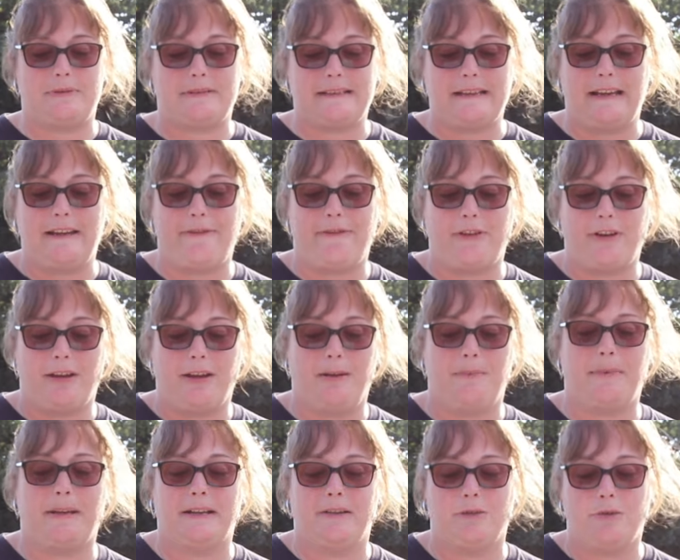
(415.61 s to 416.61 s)
safe
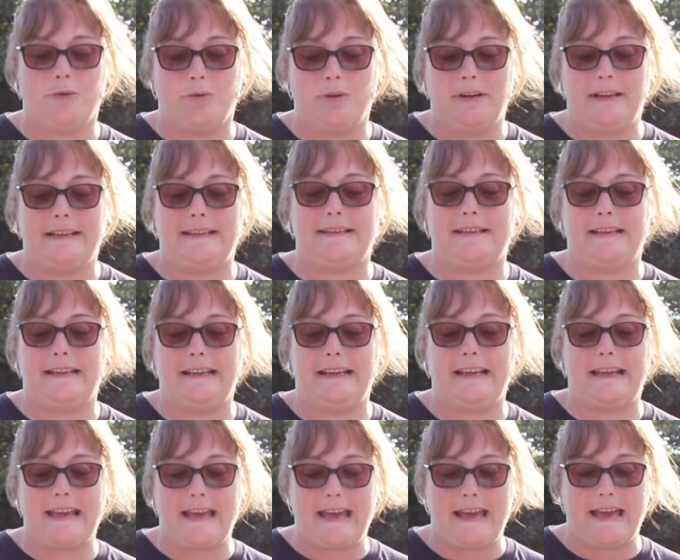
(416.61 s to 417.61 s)
home and quality
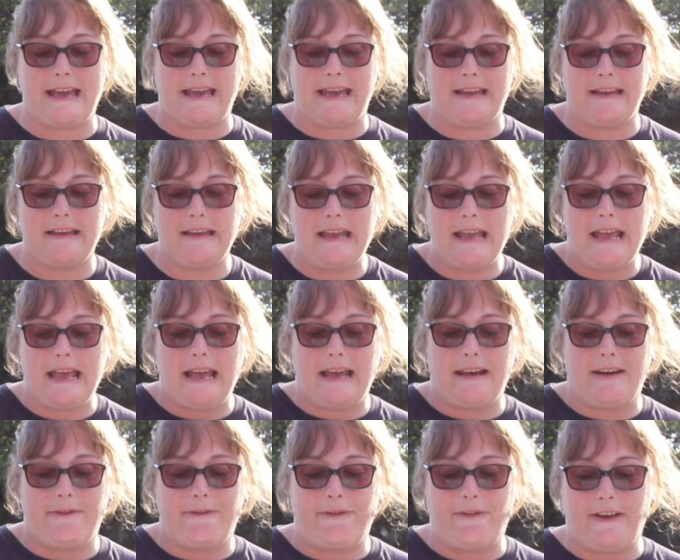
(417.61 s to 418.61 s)
care
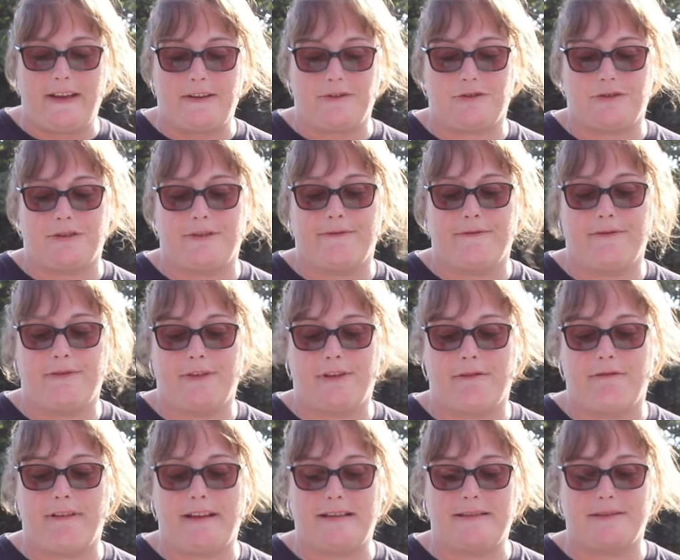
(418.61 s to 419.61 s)
and affection for
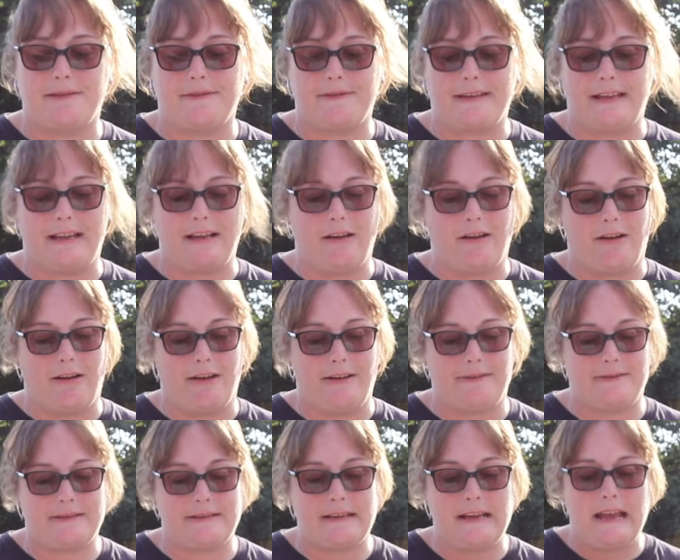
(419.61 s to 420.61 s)
the rest of their
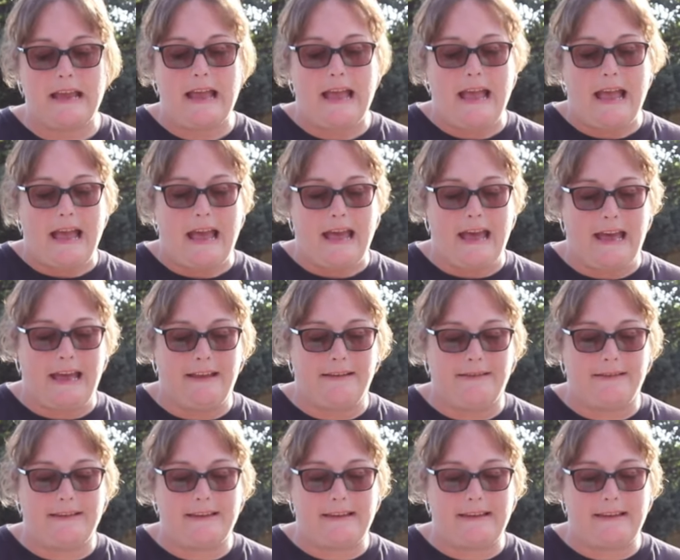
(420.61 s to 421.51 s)
lives and